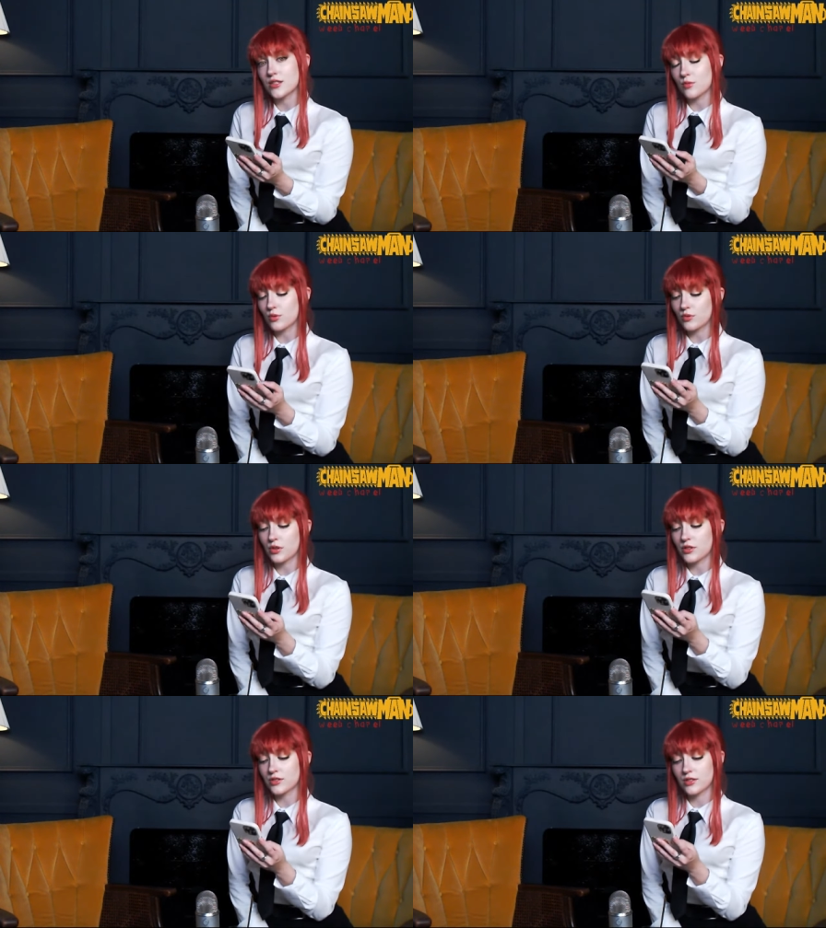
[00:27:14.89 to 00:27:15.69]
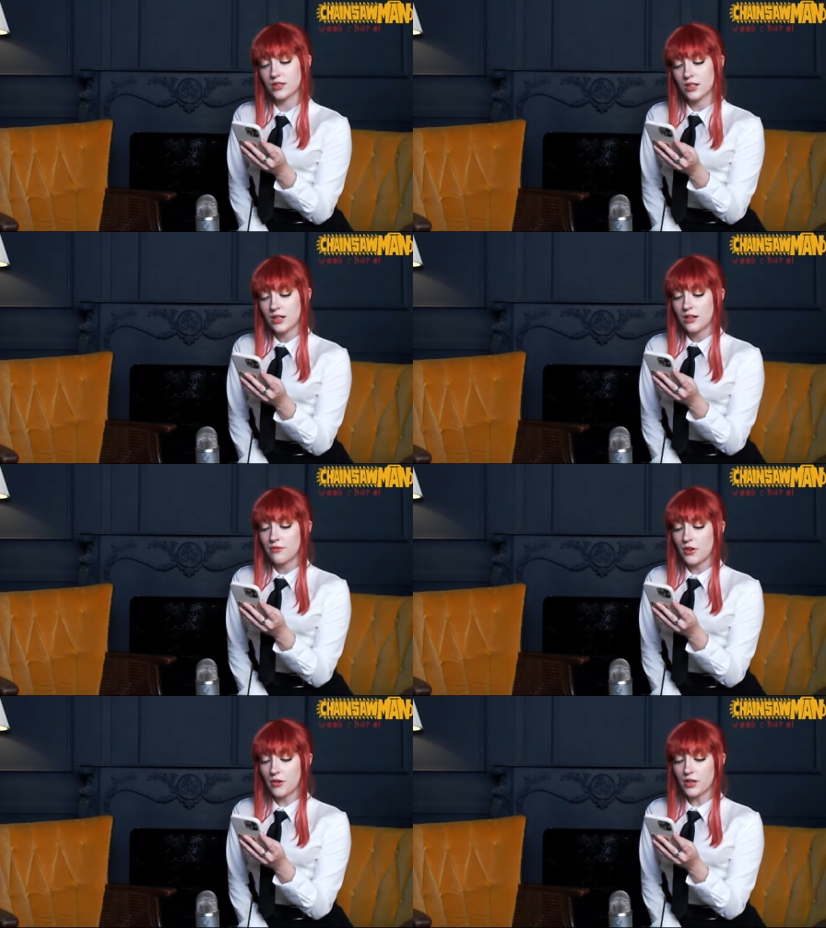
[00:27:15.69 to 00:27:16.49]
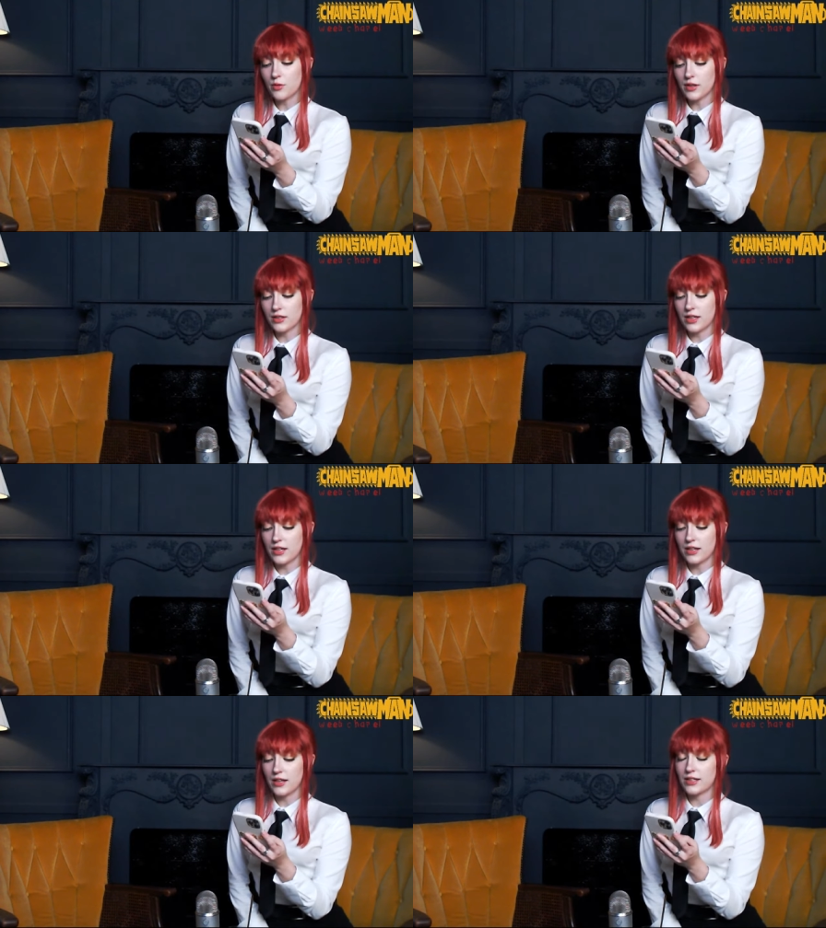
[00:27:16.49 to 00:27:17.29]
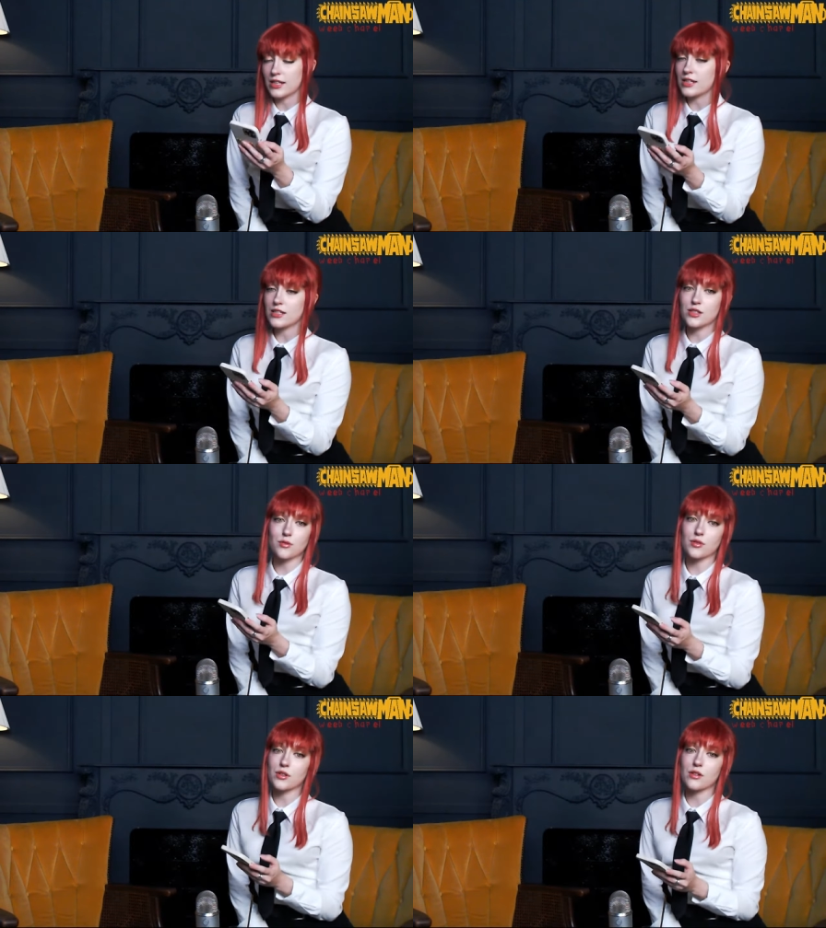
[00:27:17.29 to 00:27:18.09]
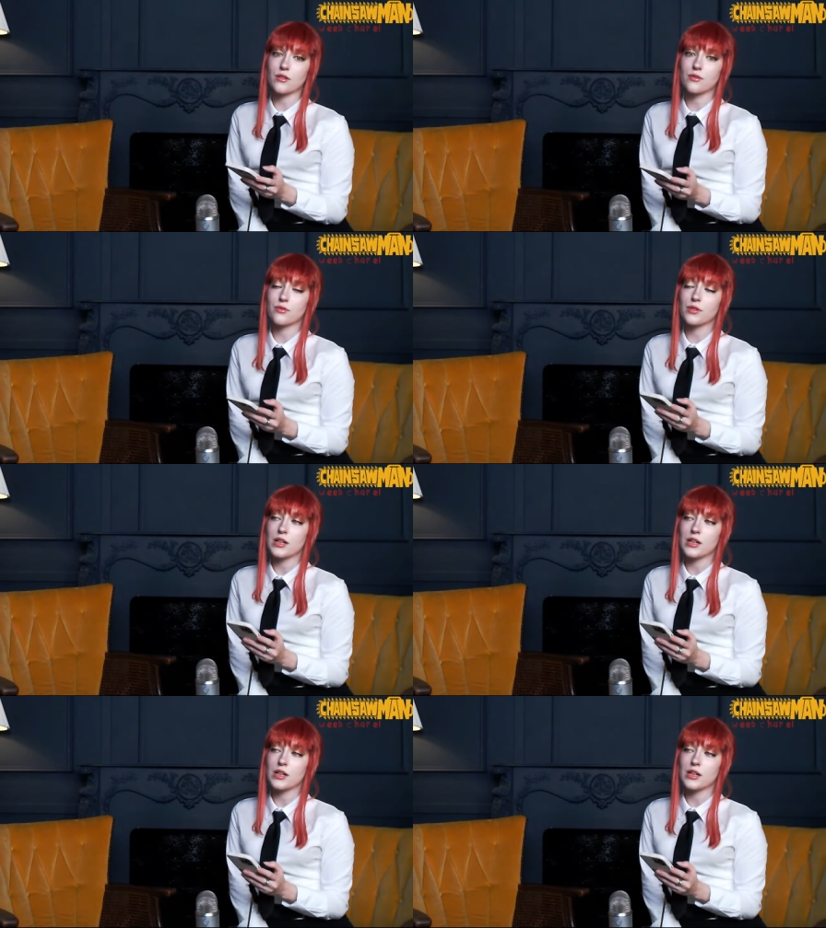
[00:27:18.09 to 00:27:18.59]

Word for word: You will learn very quickly in any sort of